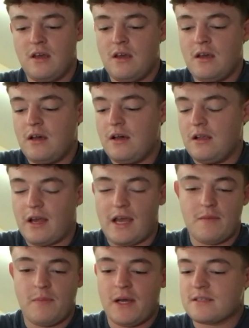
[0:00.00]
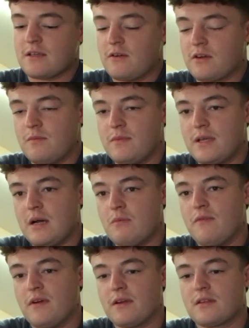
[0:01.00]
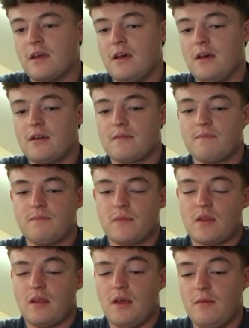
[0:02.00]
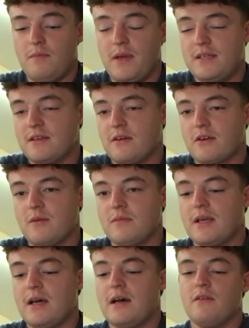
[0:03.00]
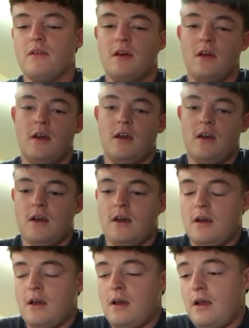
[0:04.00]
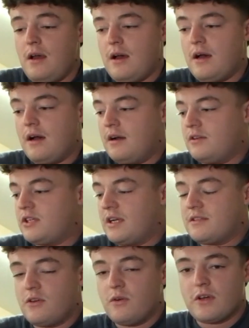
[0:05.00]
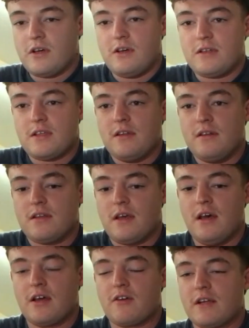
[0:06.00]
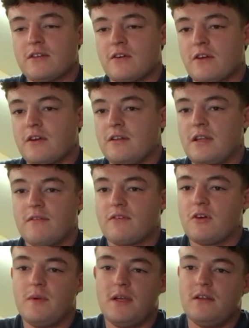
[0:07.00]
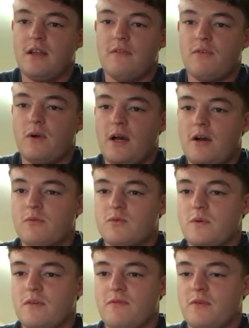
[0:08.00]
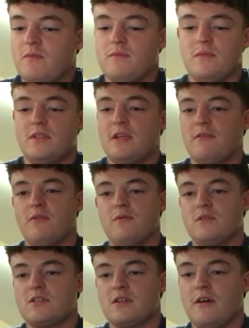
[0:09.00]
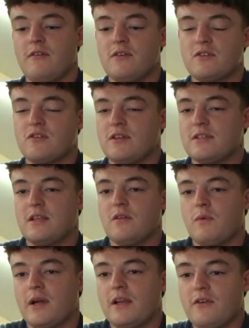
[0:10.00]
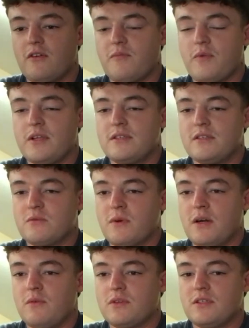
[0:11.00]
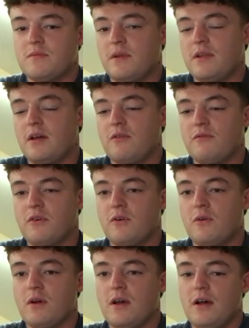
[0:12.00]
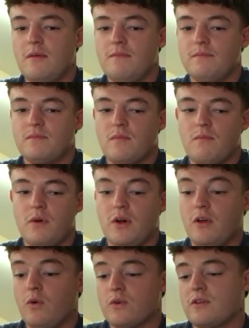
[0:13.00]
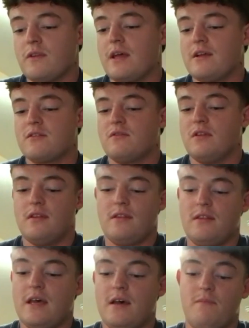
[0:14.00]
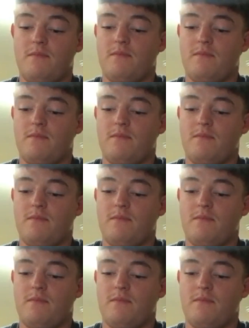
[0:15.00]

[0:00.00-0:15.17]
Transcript: like Ed Pascoe come down, we've had Bezo come down, Joe Toogood and Craig Duncan. They've come in and they've all helped with different scenarios, trying to take the weight load off Prids as well, which has been helpful. But also they're